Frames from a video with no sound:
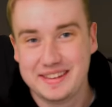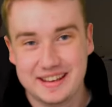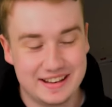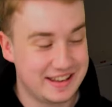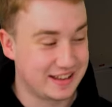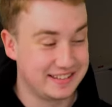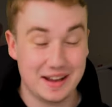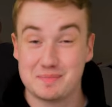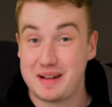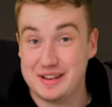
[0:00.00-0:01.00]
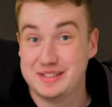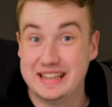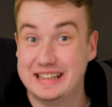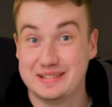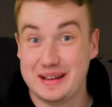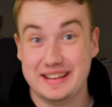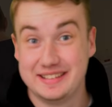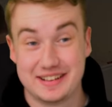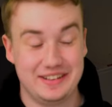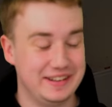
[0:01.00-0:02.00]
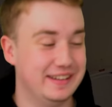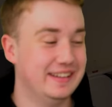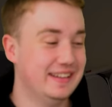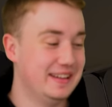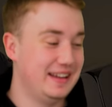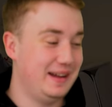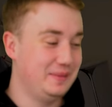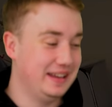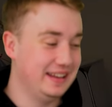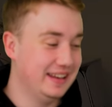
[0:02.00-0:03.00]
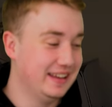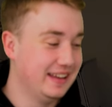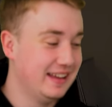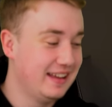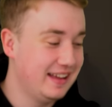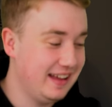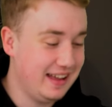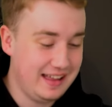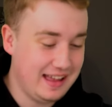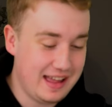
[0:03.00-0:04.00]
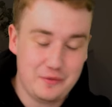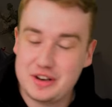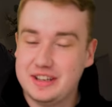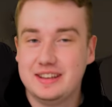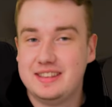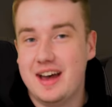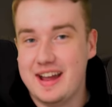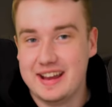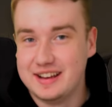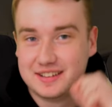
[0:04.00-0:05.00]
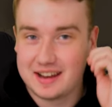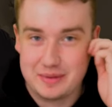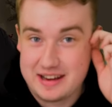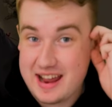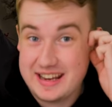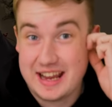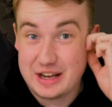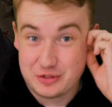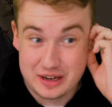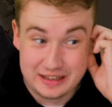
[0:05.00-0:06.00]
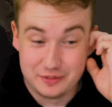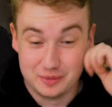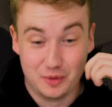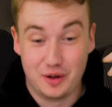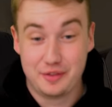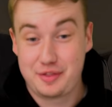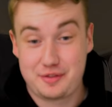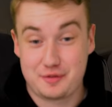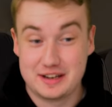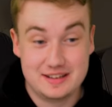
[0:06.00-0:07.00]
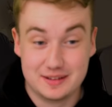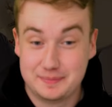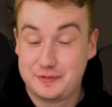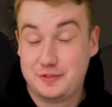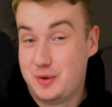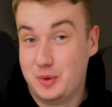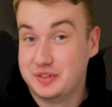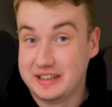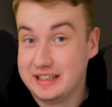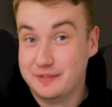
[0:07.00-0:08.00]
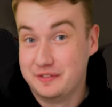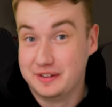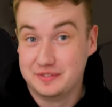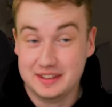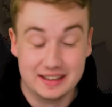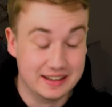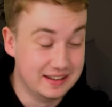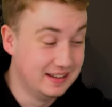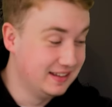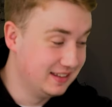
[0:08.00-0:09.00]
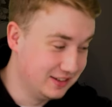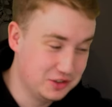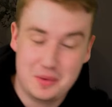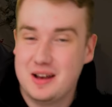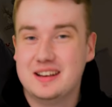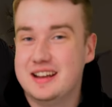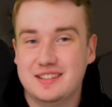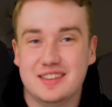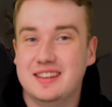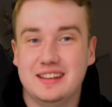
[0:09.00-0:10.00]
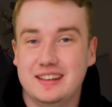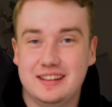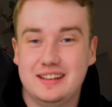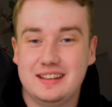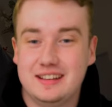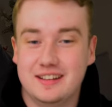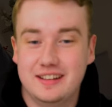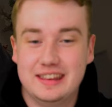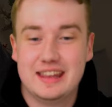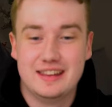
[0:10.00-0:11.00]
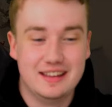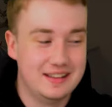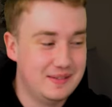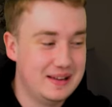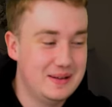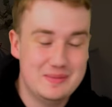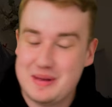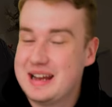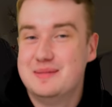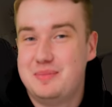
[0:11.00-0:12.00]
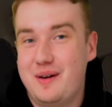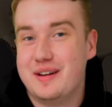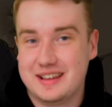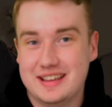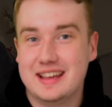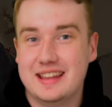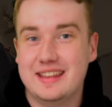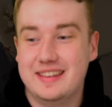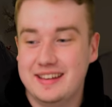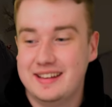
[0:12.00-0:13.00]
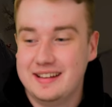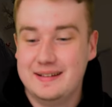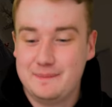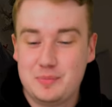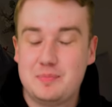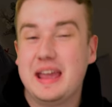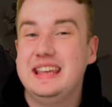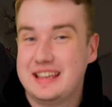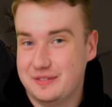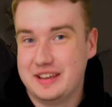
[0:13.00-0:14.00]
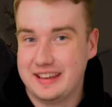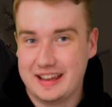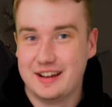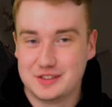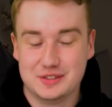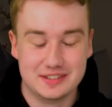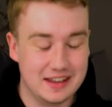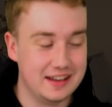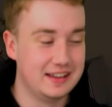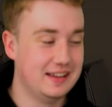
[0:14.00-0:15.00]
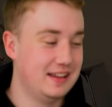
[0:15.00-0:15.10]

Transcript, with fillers: you can see how passionate he is about this, can't you? I mean, when you're that age, I mean, any age really, from what, 3 to 14, 15, the summer holidays are the, you know, the main part of the year, the peak of the year, I should say.